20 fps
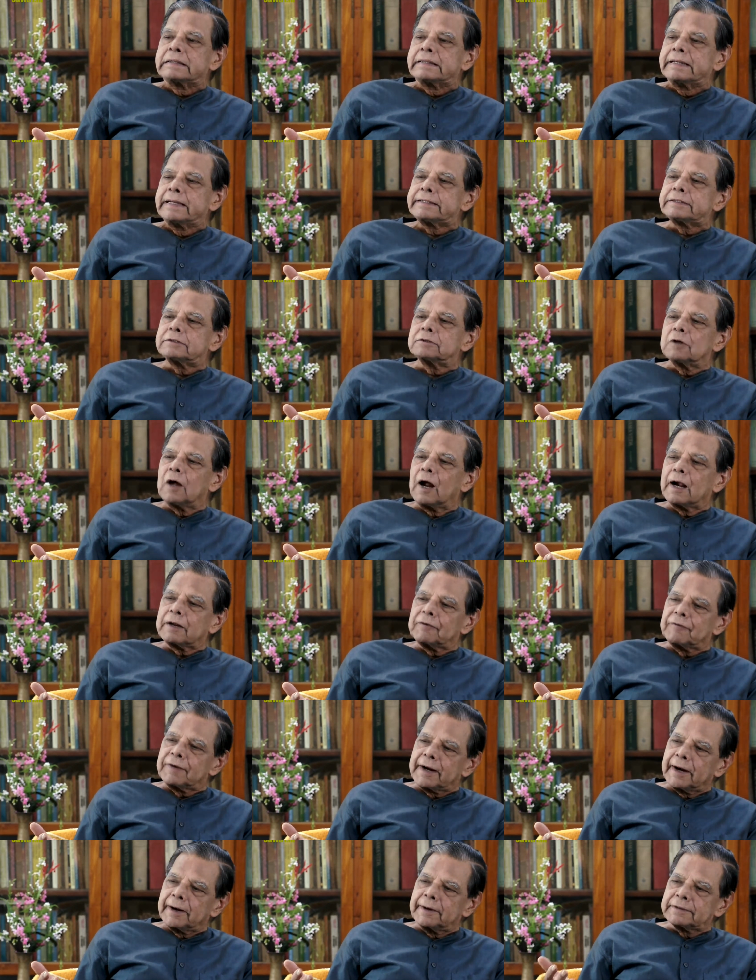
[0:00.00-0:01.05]
is not a
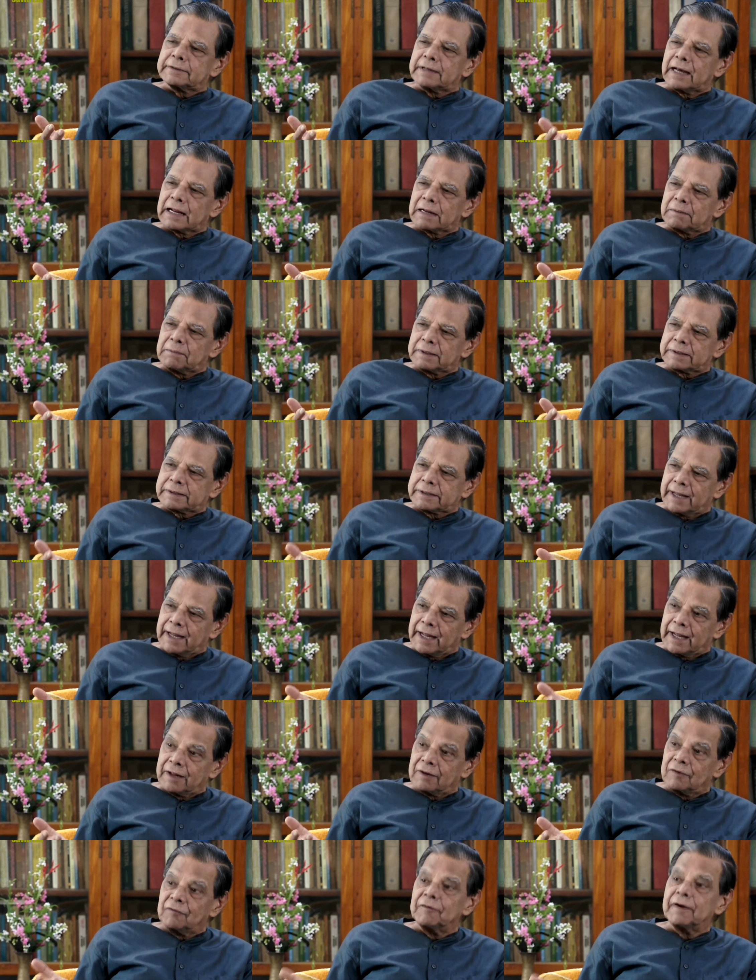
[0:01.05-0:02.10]
very desirable thing